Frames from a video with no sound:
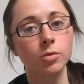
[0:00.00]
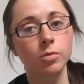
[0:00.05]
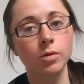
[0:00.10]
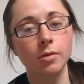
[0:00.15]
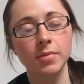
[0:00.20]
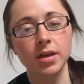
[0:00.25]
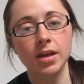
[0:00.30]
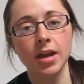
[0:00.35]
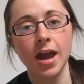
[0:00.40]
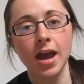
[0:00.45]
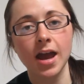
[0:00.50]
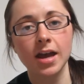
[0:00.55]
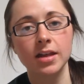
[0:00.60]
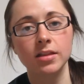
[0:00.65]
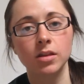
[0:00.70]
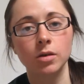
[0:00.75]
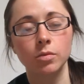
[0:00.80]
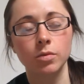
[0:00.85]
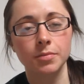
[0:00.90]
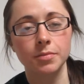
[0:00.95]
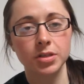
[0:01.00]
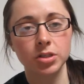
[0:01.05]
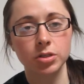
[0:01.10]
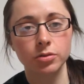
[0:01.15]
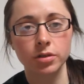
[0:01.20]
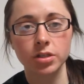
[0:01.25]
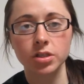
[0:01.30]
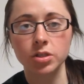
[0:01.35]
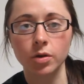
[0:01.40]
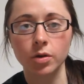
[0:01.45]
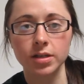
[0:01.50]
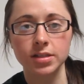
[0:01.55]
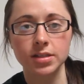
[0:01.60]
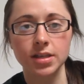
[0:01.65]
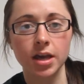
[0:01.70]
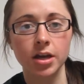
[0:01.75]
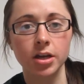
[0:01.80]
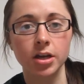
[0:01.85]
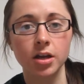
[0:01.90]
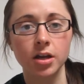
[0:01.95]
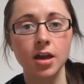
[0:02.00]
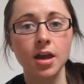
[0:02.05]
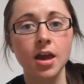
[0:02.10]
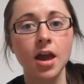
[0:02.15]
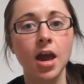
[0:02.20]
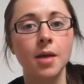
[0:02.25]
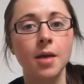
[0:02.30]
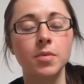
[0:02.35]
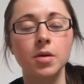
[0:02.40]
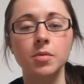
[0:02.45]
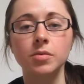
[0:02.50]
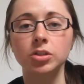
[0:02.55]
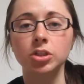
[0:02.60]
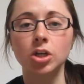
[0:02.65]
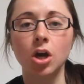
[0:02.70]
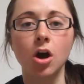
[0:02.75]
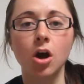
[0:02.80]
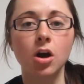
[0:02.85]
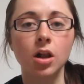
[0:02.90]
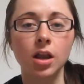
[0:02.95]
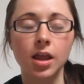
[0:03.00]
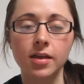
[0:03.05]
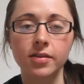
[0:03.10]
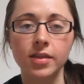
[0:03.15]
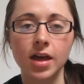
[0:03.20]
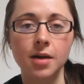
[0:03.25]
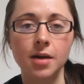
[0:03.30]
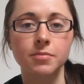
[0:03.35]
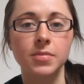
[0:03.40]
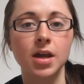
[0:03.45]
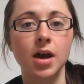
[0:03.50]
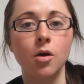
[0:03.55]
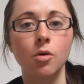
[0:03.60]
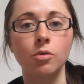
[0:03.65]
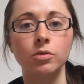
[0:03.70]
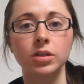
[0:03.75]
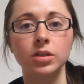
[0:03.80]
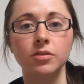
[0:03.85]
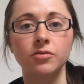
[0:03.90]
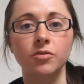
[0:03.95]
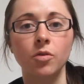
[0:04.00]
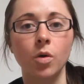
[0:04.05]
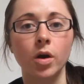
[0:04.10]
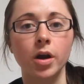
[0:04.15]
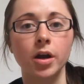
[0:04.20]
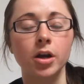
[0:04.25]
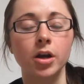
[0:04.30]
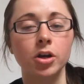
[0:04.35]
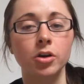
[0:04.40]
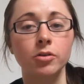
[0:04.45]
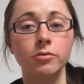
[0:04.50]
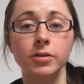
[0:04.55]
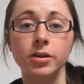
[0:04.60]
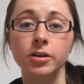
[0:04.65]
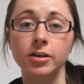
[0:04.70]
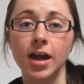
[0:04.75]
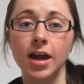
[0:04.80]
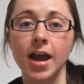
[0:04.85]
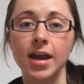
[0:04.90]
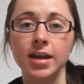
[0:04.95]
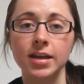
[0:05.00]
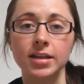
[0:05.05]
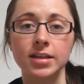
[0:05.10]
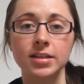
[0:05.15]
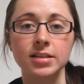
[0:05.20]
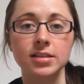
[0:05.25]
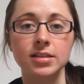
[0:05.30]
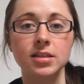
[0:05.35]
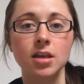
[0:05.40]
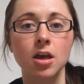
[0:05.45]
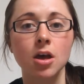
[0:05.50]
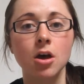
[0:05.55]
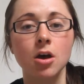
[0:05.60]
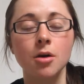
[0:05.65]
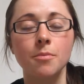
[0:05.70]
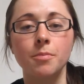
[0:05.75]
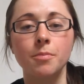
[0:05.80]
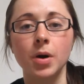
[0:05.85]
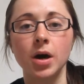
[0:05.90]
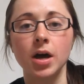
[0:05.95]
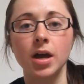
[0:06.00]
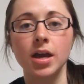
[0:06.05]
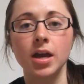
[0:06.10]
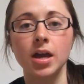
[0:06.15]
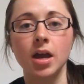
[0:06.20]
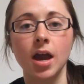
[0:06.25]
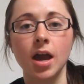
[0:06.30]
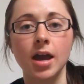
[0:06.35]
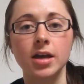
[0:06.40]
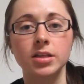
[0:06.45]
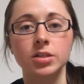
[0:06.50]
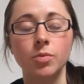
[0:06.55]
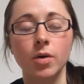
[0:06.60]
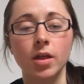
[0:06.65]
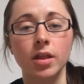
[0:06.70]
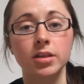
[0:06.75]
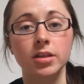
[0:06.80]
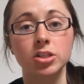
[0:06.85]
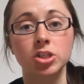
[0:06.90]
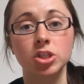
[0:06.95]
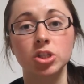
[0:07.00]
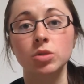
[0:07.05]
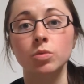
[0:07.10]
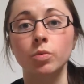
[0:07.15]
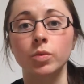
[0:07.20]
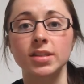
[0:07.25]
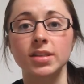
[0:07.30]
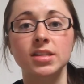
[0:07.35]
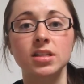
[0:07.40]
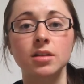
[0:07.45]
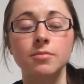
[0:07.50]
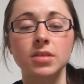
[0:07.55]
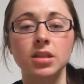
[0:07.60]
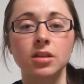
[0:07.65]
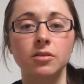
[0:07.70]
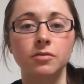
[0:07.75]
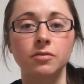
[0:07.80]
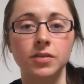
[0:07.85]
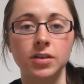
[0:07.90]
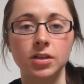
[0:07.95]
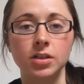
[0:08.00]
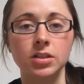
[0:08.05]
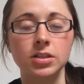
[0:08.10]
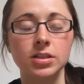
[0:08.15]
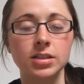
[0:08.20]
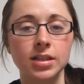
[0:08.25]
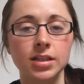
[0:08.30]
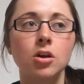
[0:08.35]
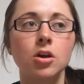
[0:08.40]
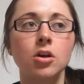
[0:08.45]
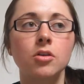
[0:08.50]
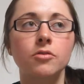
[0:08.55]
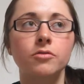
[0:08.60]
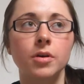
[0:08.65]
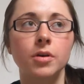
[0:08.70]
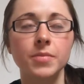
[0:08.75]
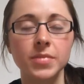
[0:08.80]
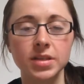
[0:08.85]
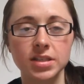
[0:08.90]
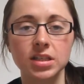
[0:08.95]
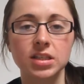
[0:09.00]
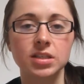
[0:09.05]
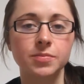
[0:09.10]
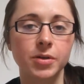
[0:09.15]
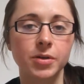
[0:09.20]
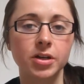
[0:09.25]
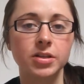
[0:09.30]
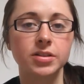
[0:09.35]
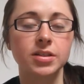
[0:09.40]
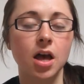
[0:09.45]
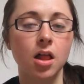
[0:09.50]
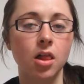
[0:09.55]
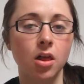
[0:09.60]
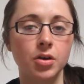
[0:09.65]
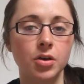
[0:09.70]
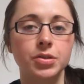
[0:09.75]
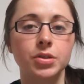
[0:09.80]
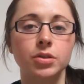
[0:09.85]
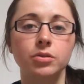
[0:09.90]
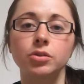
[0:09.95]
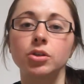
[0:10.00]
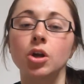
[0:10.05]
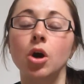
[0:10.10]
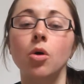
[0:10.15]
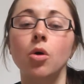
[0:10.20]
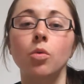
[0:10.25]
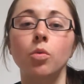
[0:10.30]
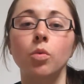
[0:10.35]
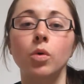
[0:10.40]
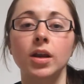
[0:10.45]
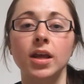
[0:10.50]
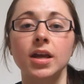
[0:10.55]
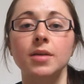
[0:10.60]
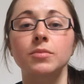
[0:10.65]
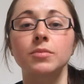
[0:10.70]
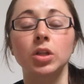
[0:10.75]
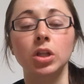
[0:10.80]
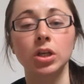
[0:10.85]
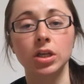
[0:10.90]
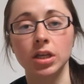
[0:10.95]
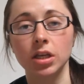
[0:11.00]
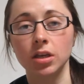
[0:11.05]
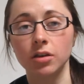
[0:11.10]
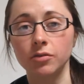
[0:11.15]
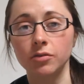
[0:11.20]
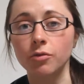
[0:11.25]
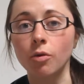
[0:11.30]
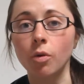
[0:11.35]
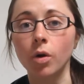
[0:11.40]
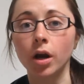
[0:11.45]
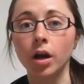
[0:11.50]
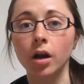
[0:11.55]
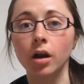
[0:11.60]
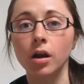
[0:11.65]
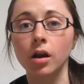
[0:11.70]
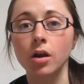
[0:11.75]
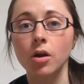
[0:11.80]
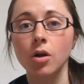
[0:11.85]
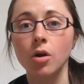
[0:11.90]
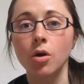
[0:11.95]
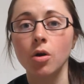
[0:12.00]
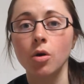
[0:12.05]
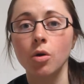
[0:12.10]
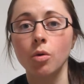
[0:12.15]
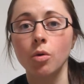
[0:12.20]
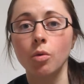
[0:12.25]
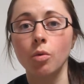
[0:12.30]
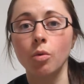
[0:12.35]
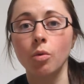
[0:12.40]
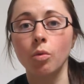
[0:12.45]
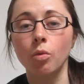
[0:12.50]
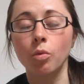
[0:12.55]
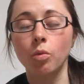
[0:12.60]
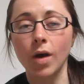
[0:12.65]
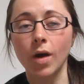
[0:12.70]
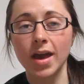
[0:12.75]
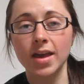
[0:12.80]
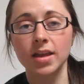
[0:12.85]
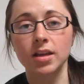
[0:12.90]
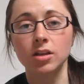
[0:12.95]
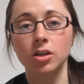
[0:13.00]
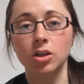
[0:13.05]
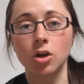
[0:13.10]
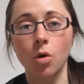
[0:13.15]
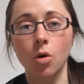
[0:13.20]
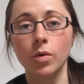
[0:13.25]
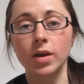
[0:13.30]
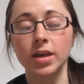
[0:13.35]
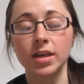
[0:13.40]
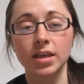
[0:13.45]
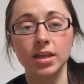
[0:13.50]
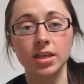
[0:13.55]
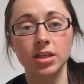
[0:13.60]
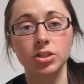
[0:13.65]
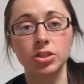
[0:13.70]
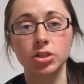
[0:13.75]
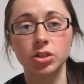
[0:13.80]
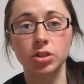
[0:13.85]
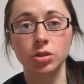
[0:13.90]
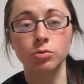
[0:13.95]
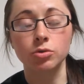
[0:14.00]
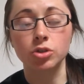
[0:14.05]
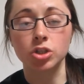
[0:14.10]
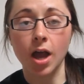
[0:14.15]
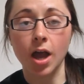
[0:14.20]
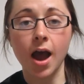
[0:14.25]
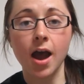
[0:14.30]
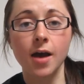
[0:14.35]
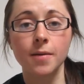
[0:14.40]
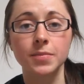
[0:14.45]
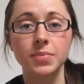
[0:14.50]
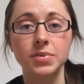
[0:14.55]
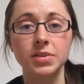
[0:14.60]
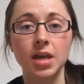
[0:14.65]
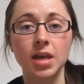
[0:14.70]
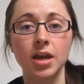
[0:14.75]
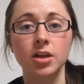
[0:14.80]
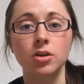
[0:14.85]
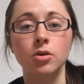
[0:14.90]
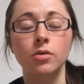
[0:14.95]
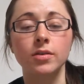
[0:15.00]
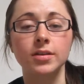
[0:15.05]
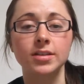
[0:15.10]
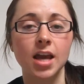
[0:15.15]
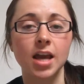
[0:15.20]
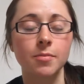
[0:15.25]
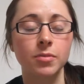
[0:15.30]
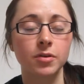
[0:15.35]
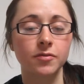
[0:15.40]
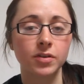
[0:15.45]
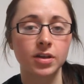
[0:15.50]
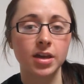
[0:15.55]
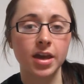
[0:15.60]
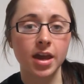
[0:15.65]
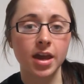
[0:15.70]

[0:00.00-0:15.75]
women at the Women's Resource Center and be able to call on them not only for career guidance, but as well as just wisdom in the field. From this experience, I'll also know what I'm looking for when going into jobs. I know the type of